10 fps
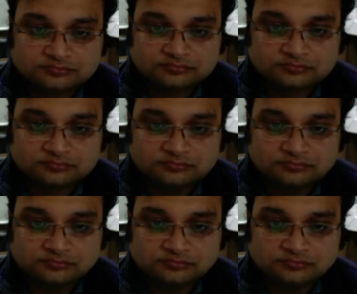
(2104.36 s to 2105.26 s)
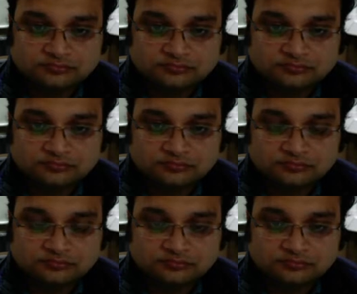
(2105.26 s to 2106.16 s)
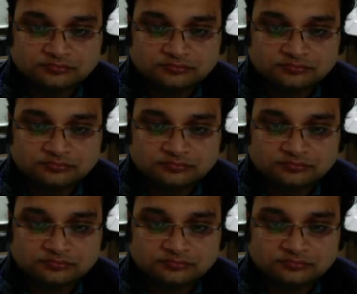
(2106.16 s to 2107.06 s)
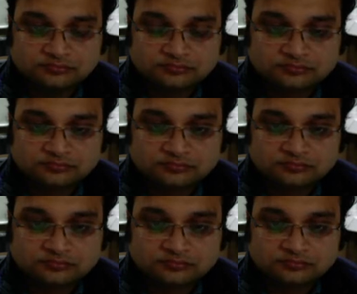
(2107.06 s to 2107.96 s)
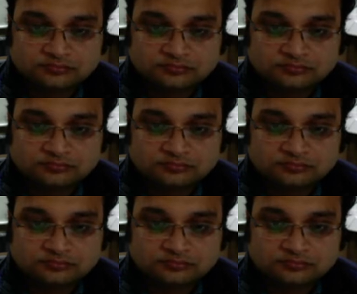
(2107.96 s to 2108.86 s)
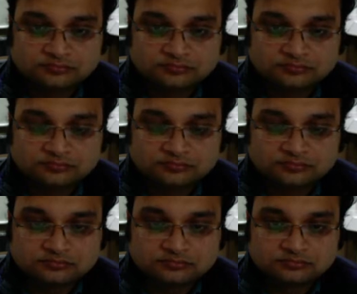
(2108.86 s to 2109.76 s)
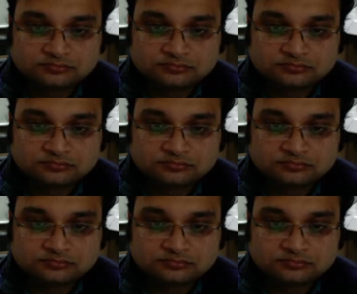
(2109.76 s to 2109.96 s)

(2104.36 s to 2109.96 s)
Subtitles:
This person isn't speaking.